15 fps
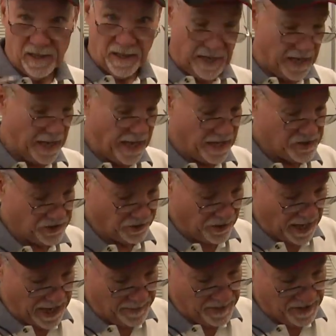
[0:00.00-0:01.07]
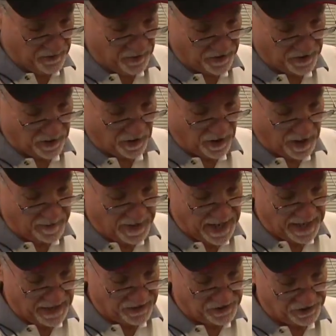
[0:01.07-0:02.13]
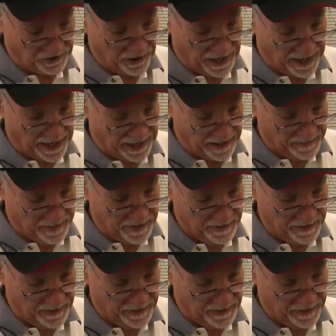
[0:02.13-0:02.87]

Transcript: and I scribe it with a carbide scribe.